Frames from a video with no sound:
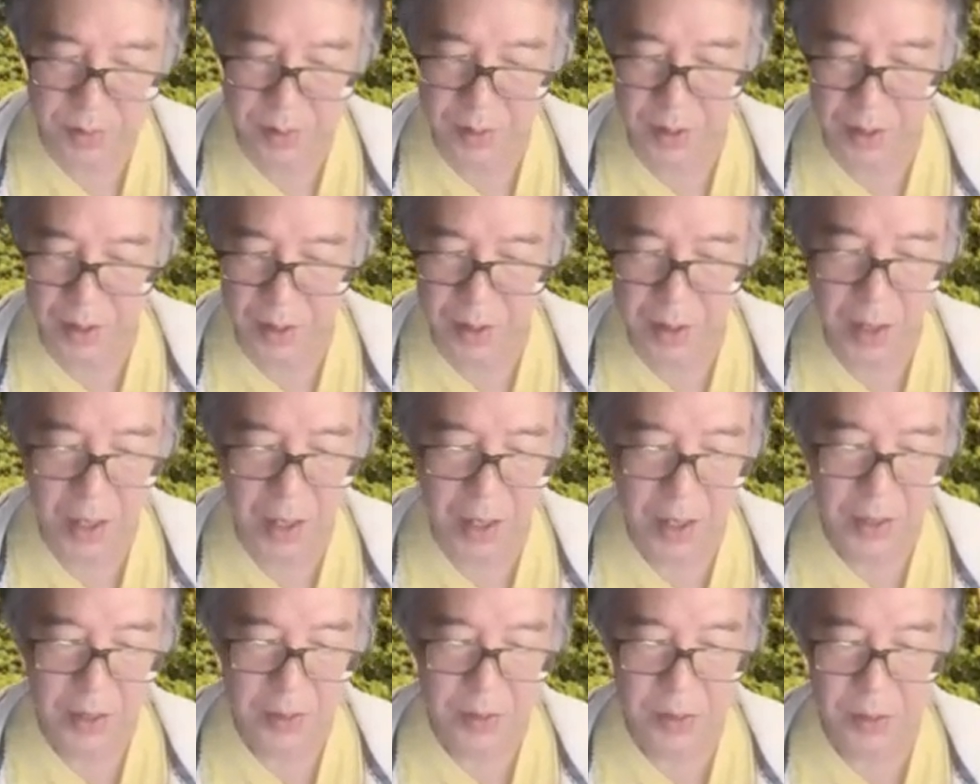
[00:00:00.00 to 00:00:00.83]
Okay,
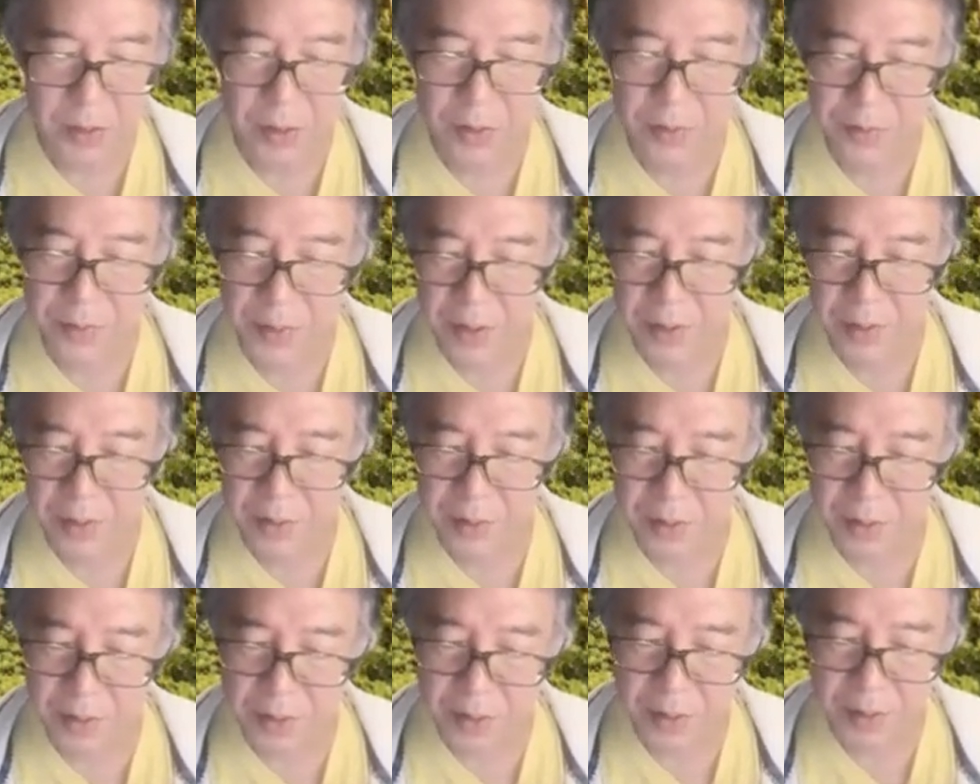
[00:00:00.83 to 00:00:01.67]
so you
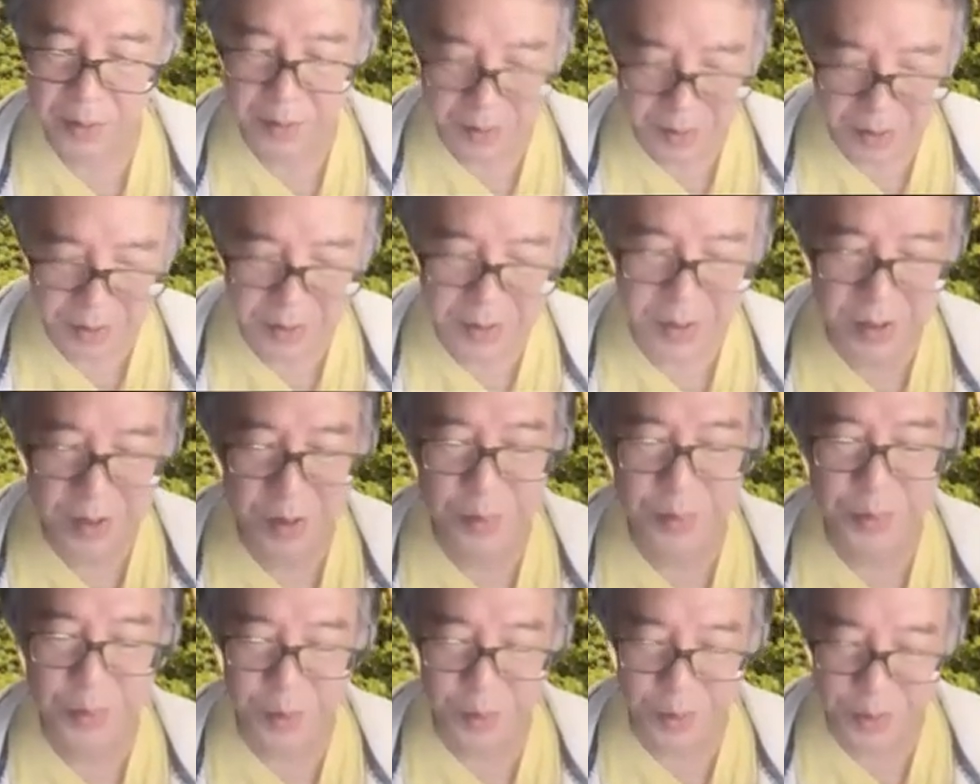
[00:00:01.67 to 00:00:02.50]
found this is,
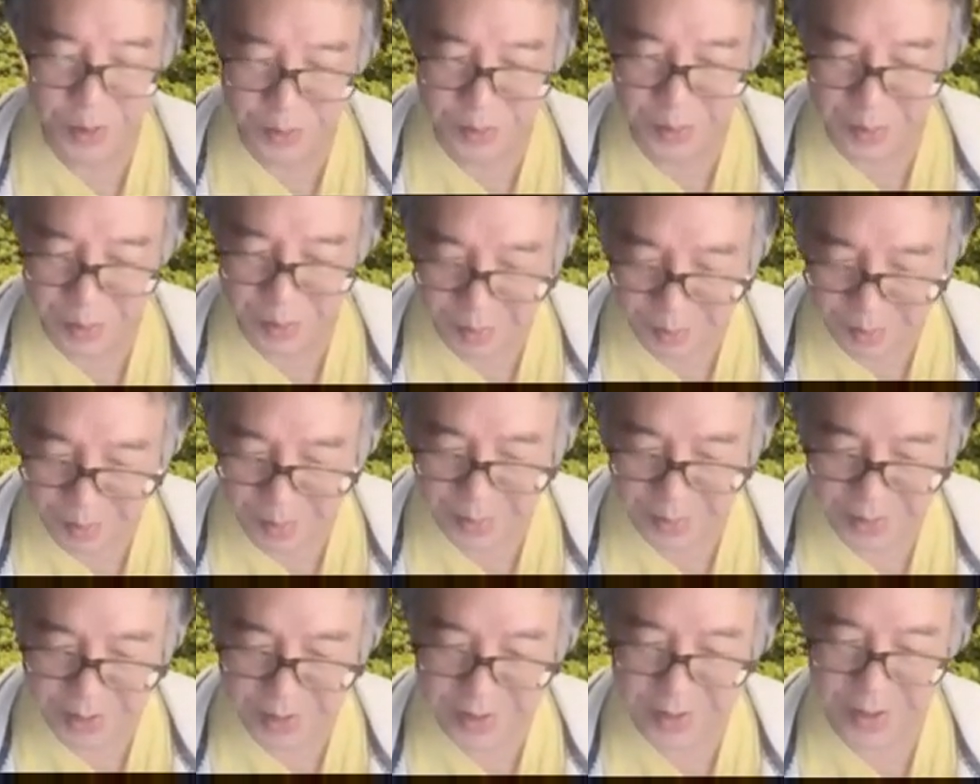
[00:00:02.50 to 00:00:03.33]
of course, very,
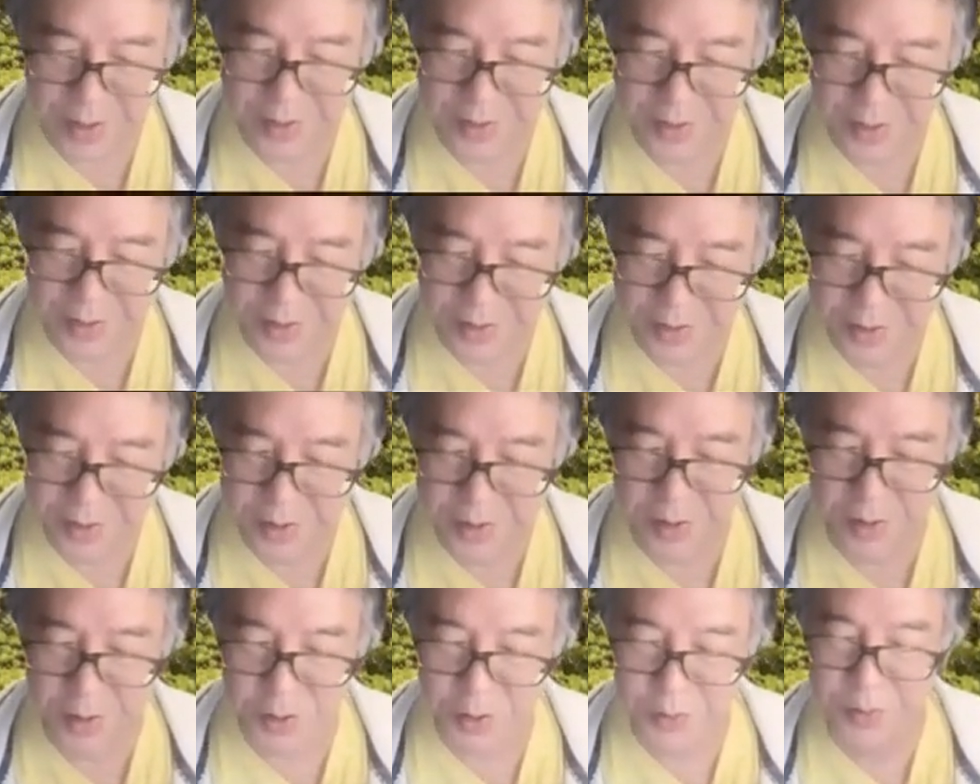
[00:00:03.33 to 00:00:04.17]
very standard.
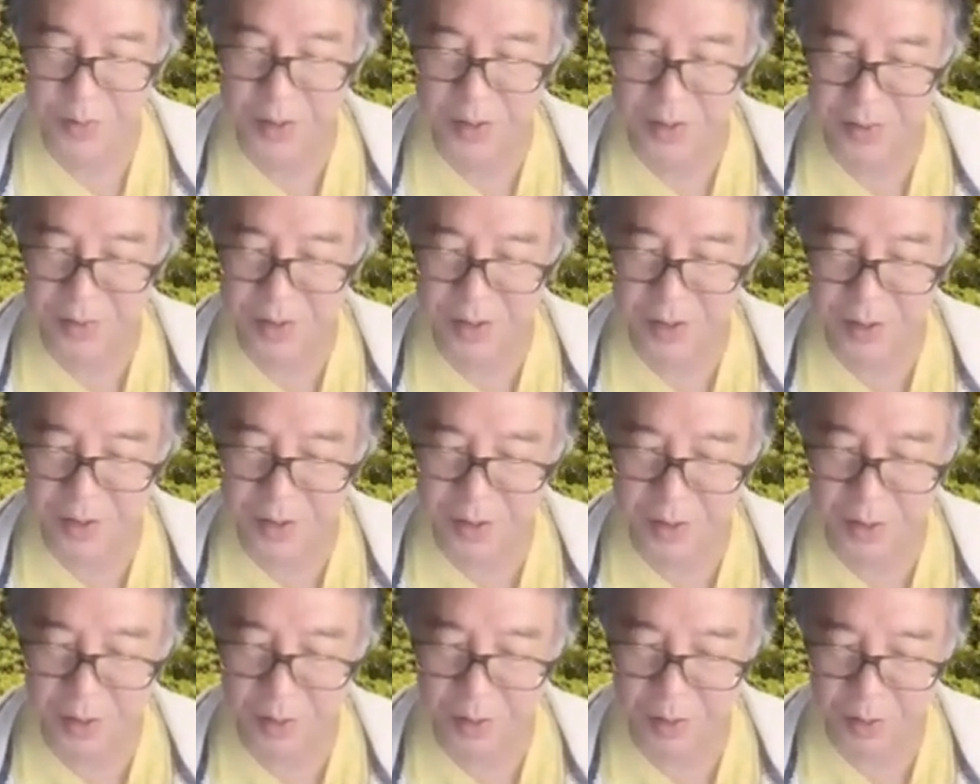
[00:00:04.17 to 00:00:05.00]
So you found that
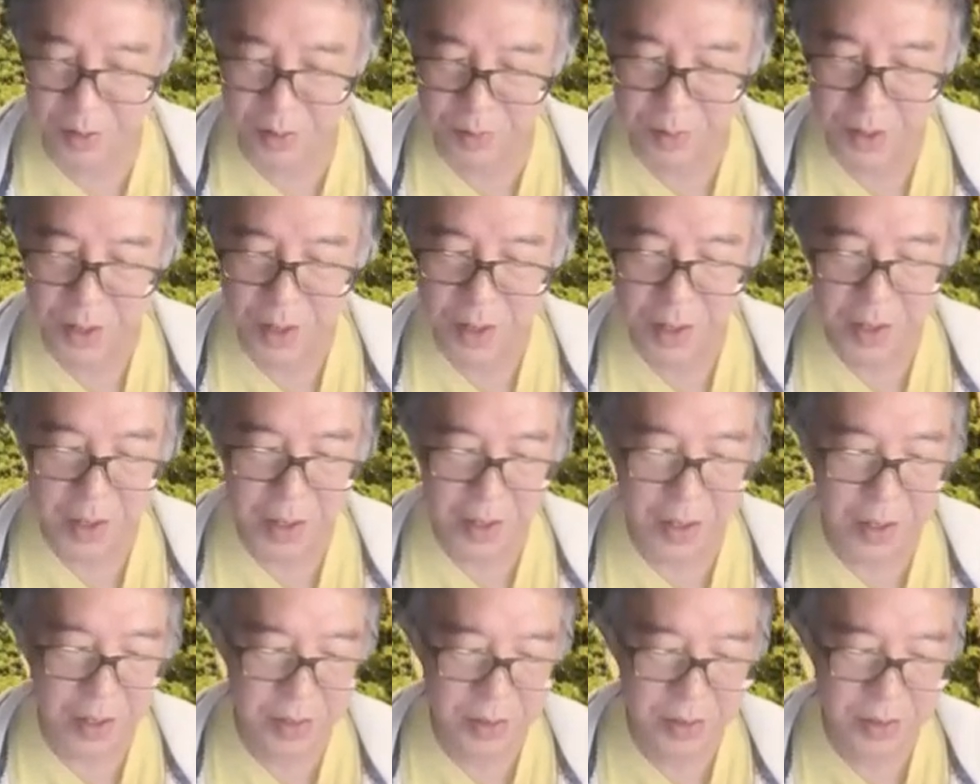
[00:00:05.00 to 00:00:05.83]
the norm
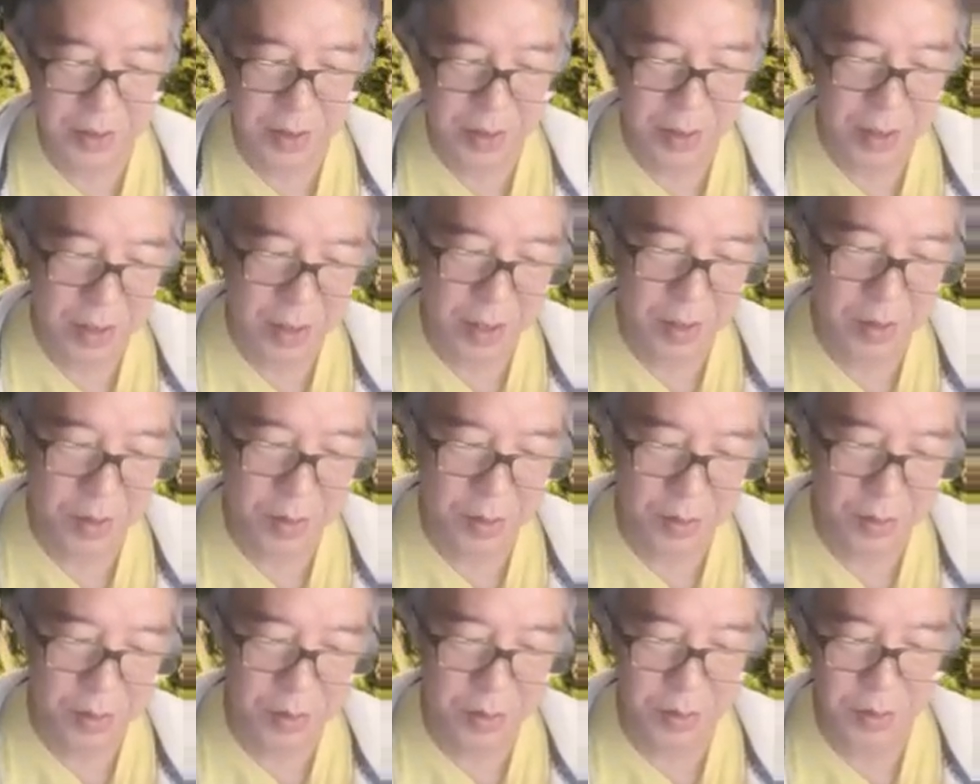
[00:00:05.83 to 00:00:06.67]
is
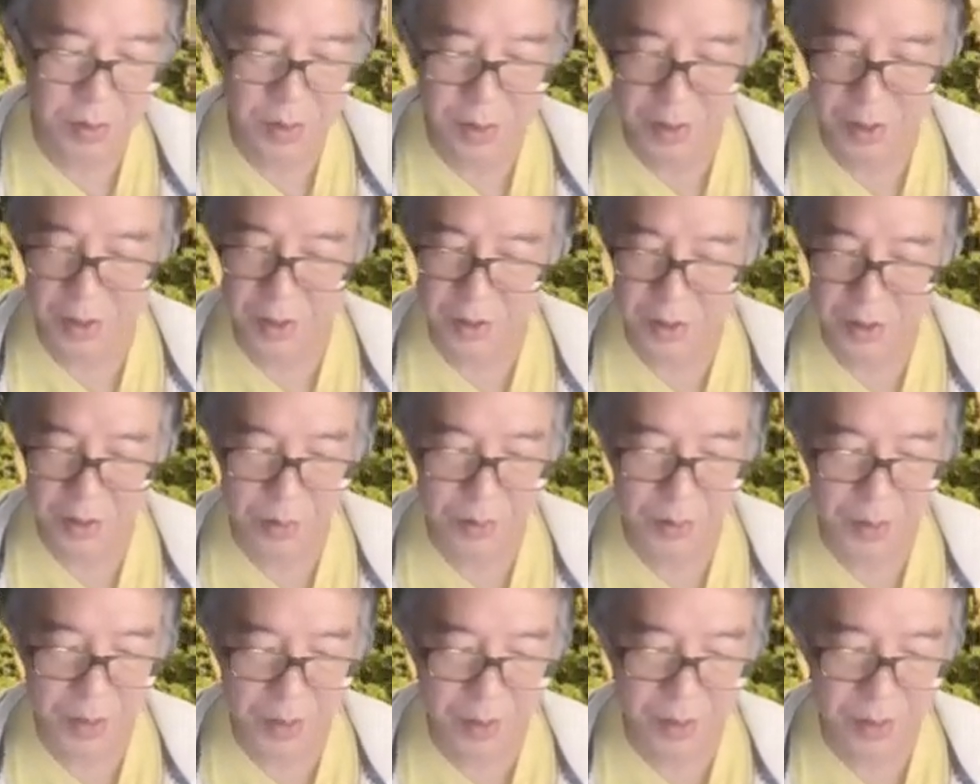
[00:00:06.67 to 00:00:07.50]
equal to the
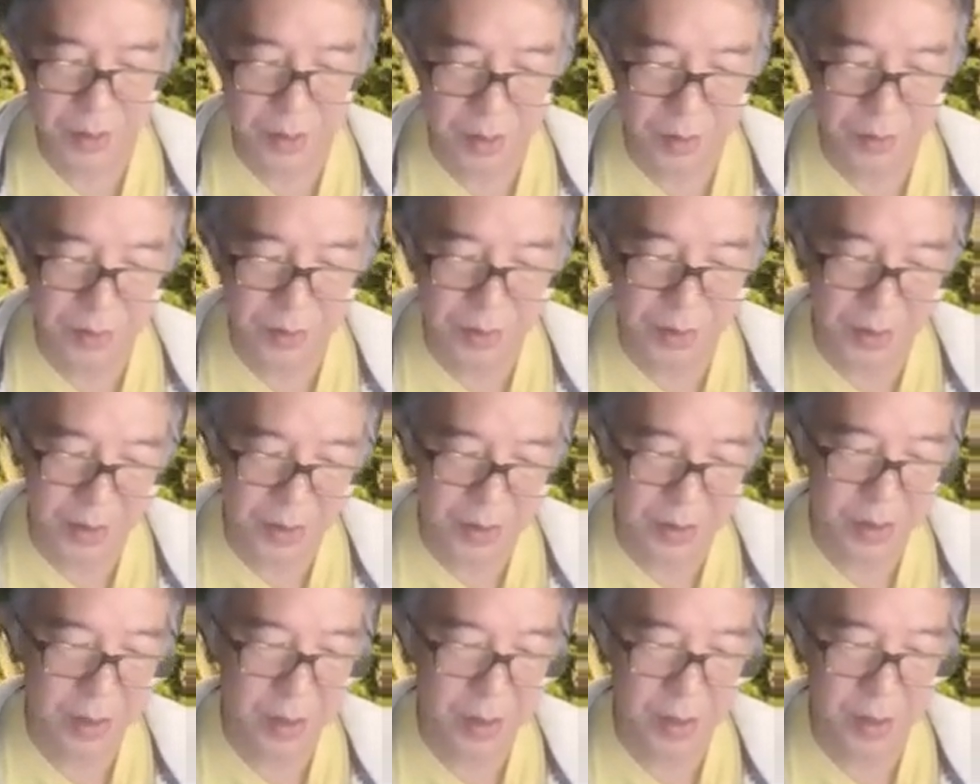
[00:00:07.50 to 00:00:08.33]
determinant of
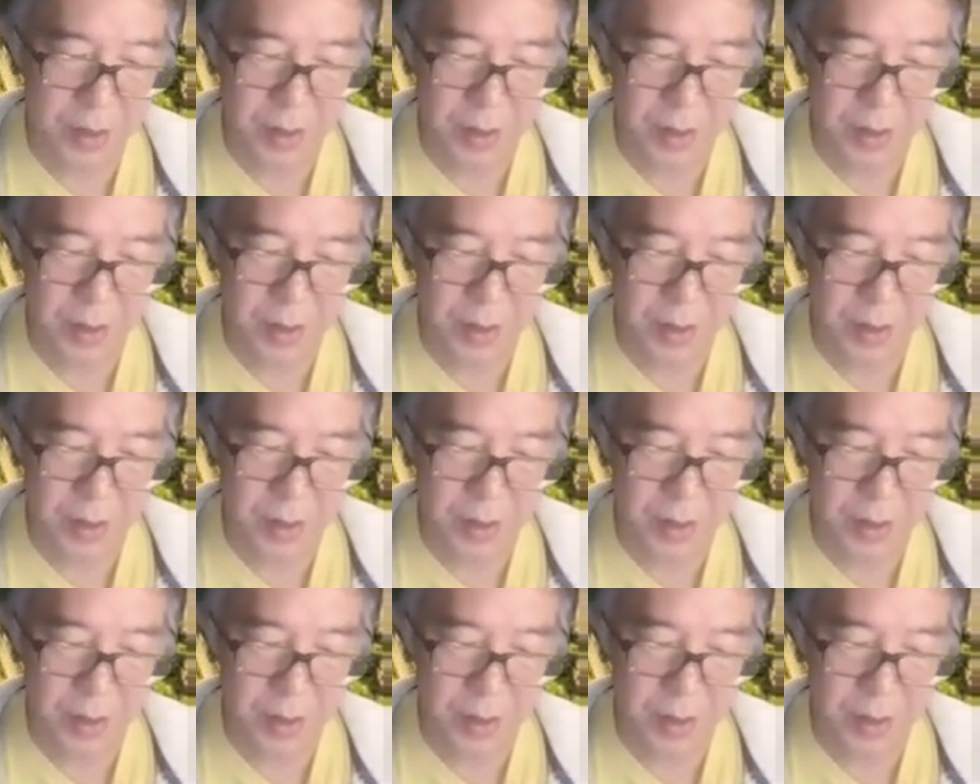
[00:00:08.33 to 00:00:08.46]
this